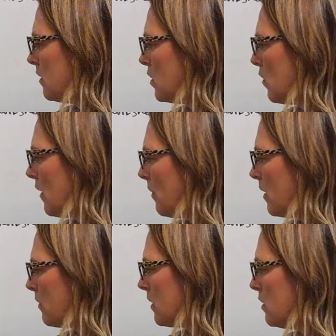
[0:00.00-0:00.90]
So if I
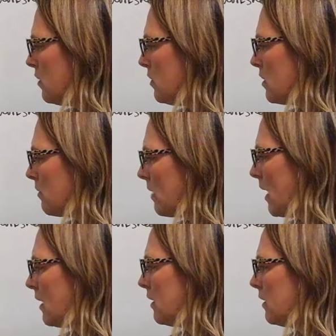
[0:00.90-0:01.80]
want to reduce the
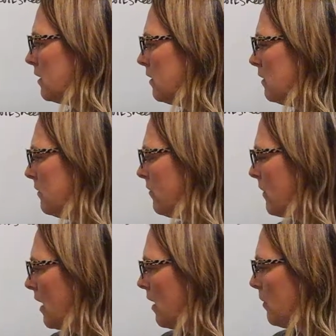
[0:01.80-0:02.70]
radical,
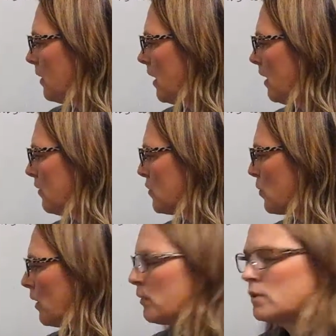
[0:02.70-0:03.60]
I would have
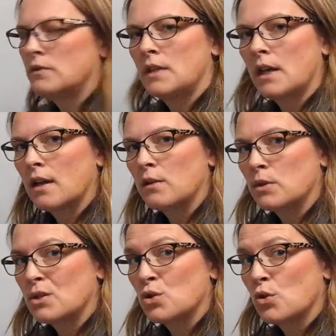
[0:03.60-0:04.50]
square root of 9,
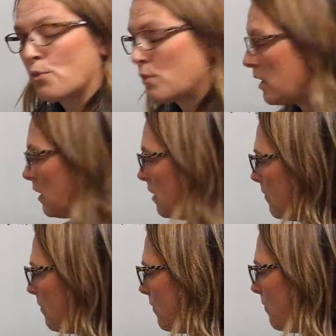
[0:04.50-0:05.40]
which is 3,
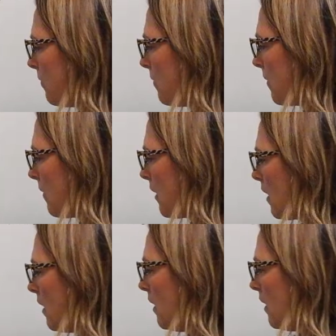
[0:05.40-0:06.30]

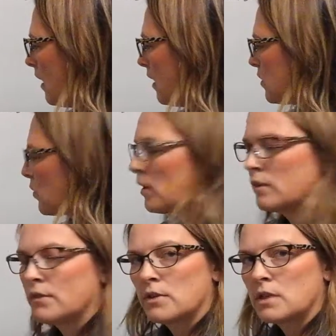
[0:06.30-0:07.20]
and square root
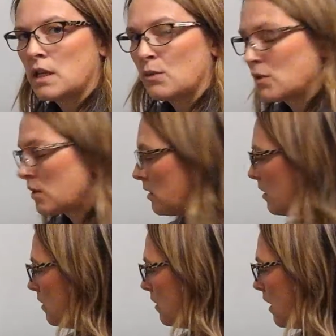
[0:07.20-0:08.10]
of 13, which is
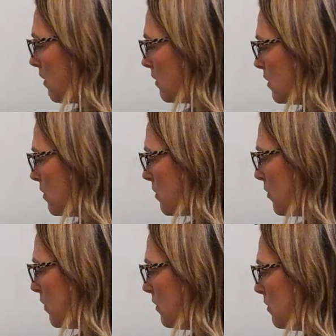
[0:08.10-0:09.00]
not
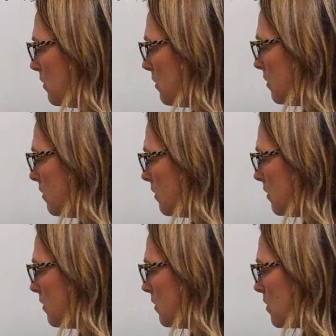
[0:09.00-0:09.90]
reducible
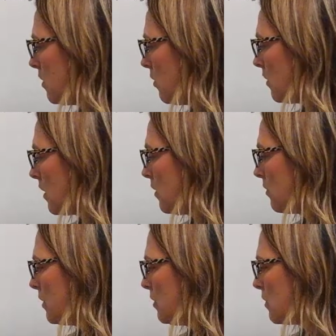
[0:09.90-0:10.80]
or
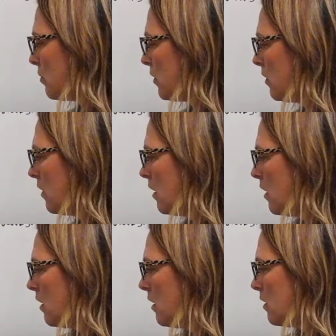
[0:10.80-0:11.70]
irreducible.
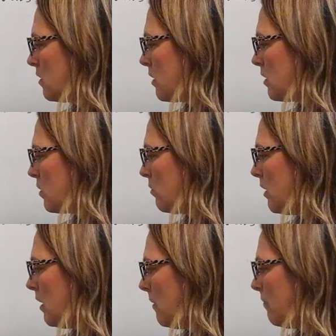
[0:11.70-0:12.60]
So this would
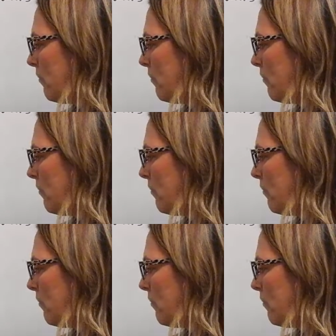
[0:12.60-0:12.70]
be